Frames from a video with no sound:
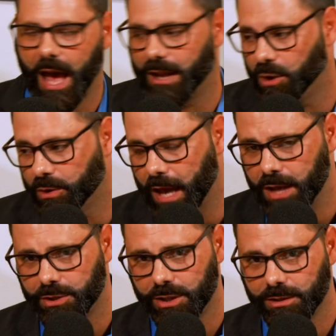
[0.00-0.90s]
and
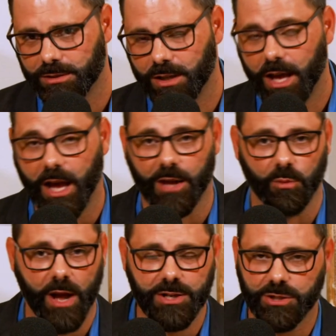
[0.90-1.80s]
location
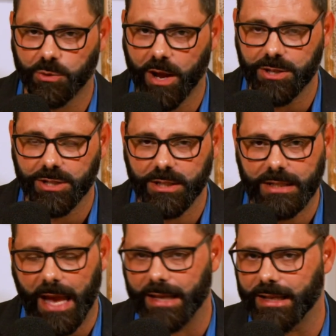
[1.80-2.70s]
and
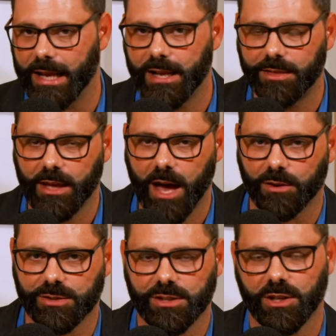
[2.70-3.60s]
registration and anything
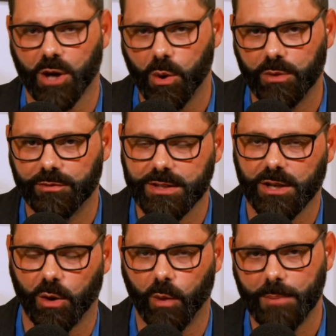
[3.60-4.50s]
else, go and
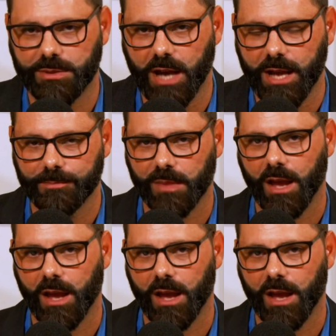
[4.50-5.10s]
visit our website,